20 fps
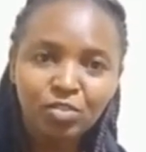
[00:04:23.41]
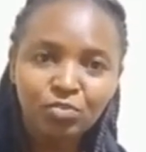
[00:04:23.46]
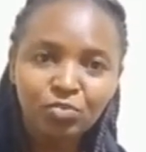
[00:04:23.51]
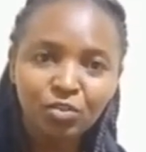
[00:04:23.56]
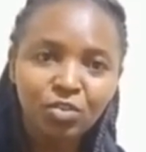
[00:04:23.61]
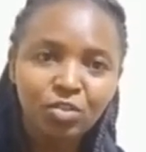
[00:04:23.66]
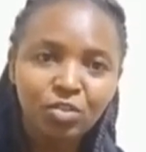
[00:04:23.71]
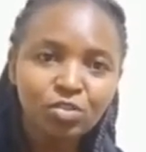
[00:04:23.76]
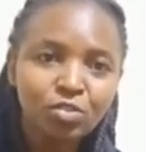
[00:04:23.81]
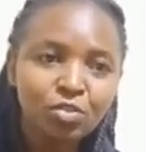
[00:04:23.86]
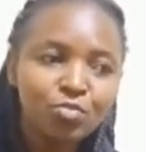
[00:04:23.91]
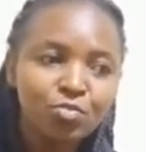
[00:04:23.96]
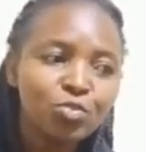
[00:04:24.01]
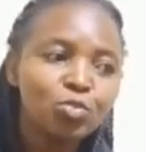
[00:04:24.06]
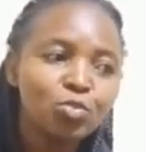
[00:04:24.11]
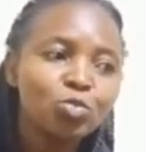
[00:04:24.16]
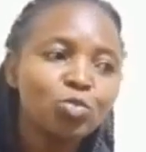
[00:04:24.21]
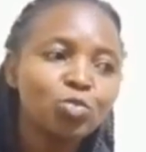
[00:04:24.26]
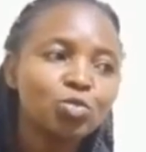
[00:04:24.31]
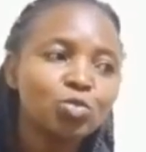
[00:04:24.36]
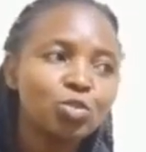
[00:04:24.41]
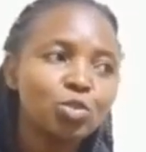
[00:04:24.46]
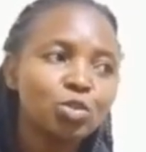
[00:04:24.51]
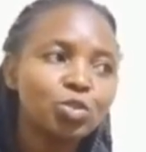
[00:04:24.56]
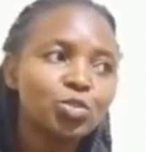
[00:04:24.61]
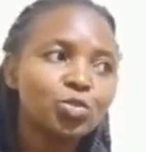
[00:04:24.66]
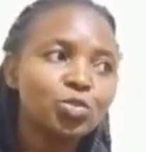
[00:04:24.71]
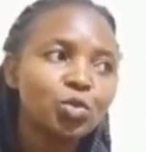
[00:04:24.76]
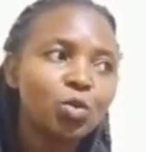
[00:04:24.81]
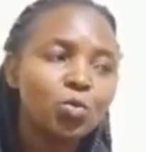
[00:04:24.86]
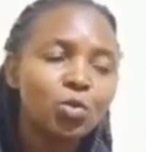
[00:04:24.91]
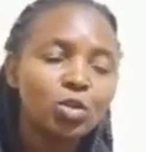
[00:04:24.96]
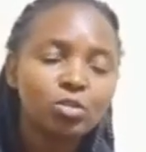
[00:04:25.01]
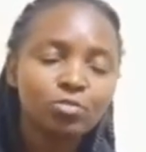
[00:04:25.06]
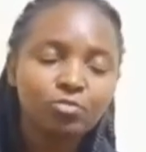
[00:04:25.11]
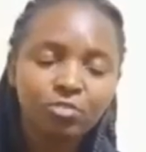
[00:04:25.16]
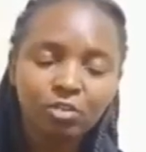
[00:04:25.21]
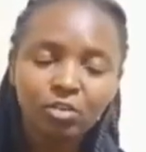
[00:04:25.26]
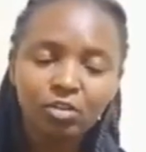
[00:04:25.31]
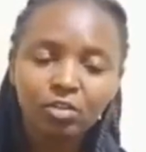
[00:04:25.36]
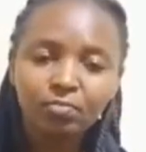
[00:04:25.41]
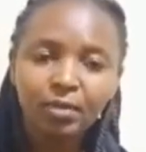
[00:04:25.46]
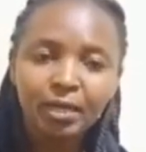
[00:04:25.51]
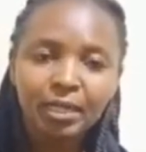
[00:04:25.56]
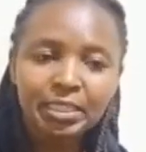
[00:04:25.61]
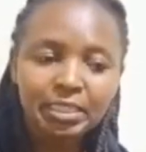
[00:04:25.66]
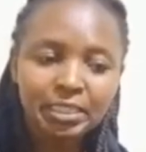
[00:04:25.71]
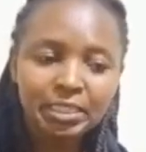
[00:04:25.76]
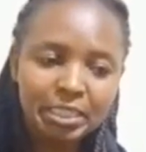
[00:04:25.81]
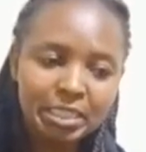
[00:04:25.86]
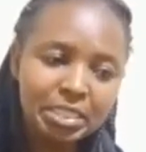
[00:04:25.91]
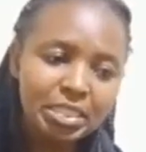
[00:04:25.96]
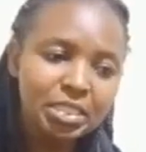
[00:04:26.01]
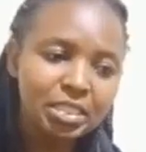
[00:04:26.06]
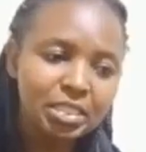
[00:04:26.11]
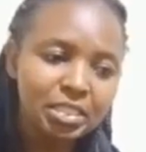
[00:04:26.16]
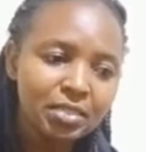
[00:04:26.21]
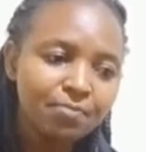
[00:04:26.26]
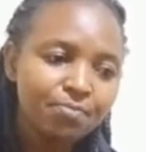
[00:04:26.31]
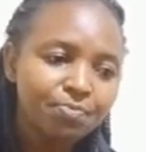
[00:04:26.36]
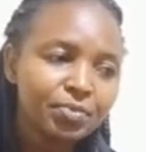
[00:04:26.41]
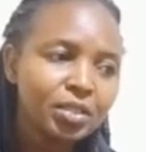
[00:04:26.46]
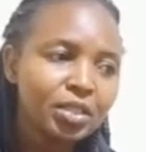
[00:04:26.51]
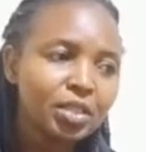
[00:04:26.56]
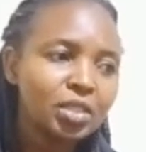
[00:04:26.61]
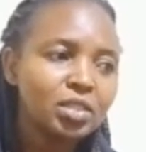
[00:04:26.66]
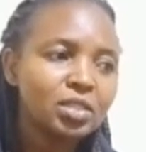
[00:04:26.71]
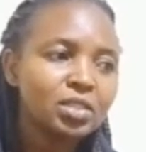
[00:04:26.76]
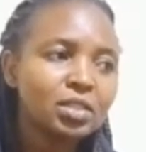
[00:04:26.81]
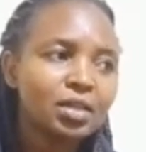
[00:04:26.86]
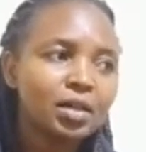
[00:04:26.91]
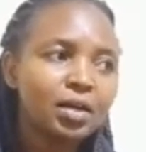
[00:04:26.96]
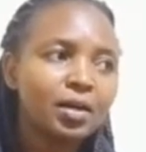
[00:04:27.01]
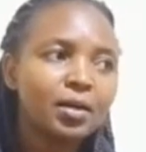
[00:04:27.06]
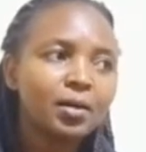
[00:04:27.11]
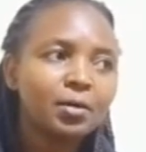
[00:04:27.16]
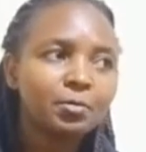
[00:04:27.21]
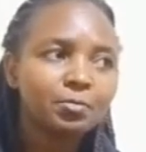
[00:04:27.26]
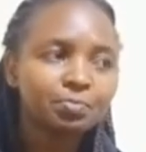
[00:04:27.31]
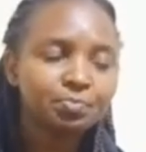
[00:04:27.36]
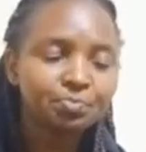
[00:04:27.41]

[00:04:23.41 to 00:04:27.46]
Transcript: For those of you who do not know what Vlogmas is, it's a